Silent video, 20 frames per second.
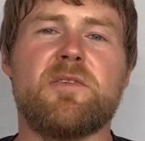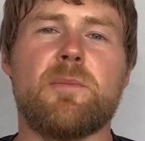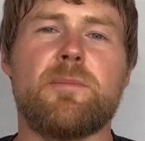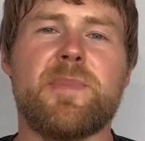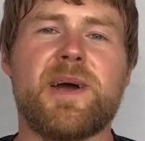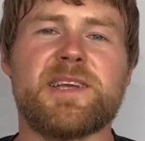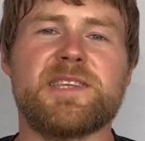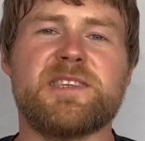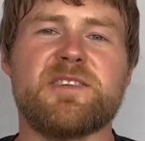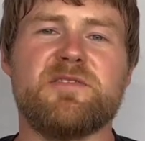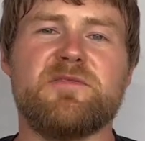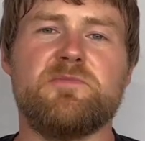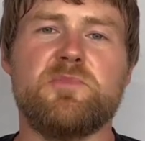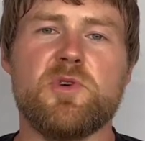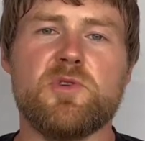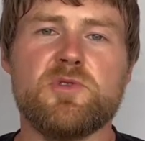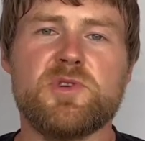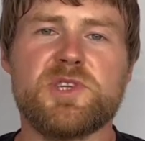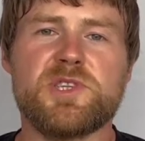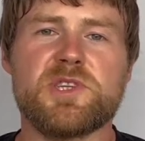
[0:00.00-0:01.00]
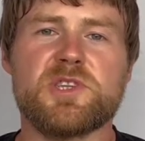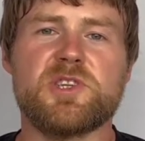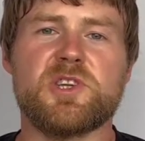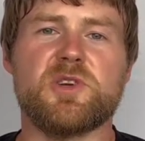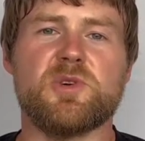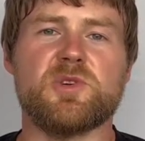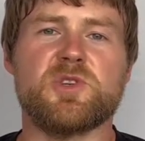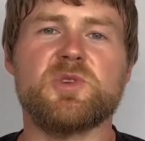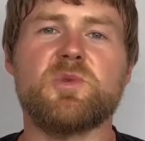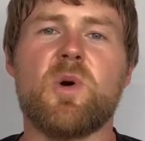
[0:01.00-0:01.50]
massive boost to
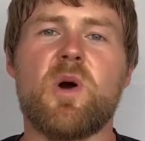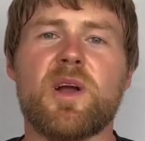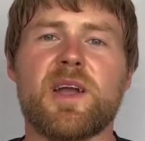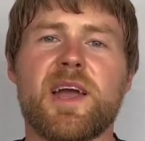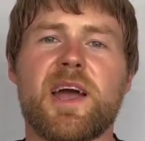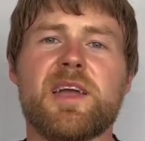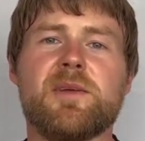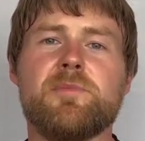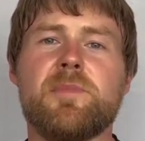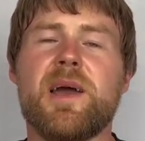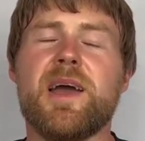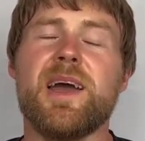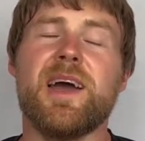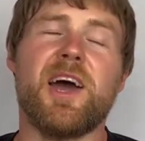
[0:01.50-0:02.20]
your squat game.